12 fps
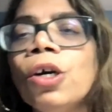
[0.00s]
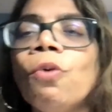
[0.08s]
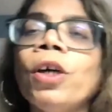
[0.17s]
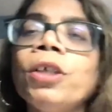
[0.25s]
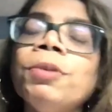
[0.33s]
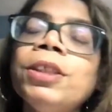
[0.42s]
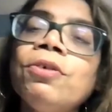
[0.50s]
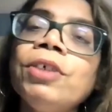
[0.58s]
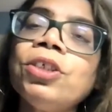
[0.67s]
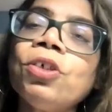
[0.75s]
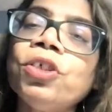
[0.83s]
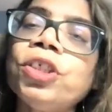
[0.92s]
What were the
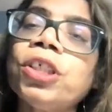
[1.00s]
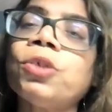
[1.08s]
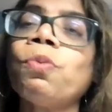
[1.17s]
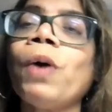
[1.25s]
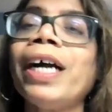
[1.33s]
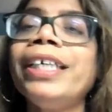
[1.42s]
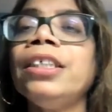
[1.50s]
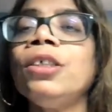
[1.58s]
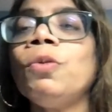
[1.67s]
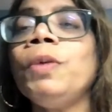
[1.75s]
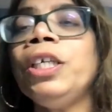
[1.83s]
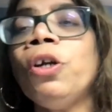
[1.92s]
resources? Why
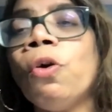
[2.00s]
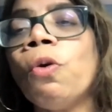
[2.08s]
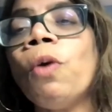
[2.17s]
didn't we know?